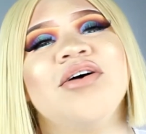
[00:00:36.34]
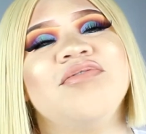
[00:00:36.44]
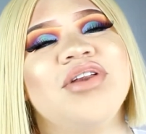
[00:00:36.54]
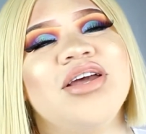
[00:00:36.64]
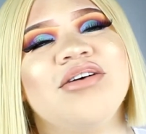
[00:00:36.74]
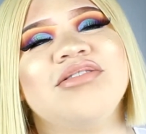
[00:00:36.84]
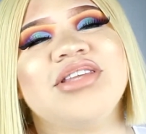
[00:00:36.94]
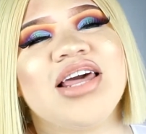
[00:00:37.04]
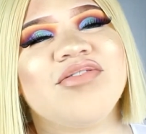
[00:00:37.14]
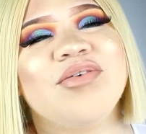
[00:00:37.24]
videos
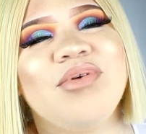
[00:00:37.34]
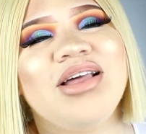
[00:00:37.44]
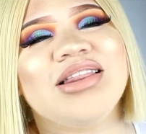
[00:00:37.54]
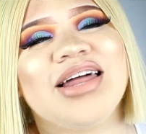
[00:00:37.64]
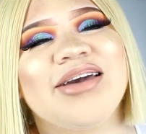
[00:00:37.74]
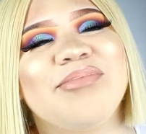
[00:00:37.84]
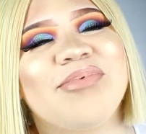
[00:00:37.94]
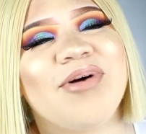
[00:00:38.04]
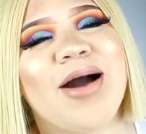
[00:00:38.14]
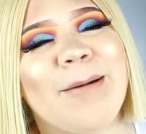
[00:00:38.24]
every week like
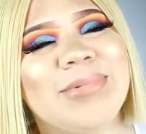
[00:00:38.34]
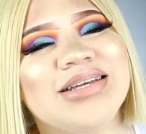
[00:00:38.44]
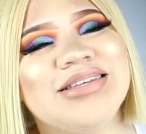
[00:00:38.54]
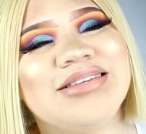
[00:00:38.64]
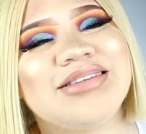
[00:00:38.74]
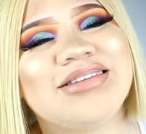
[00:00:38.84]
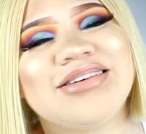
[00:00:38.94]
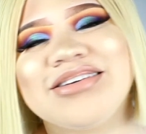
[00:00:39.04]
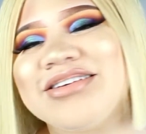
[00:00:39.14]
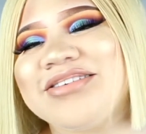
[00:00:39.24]
promised.
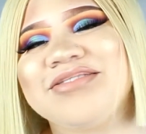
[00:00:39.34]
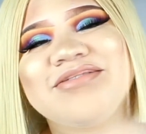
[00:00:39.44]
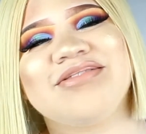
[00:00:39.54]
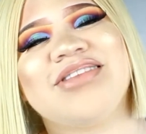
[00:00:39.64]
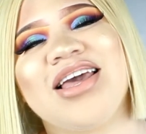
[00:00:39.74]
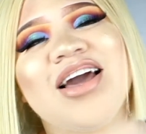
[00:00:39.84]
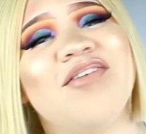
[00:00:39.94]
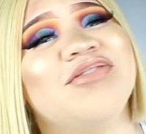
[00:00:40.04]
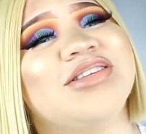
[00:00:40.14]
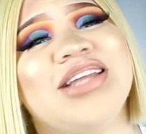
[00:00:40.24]
Thank y'all
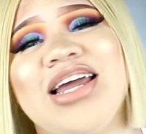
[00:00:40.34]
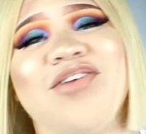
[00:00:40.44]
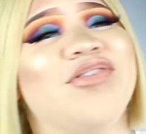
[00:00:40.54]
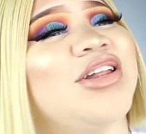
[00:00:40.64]
for staying in for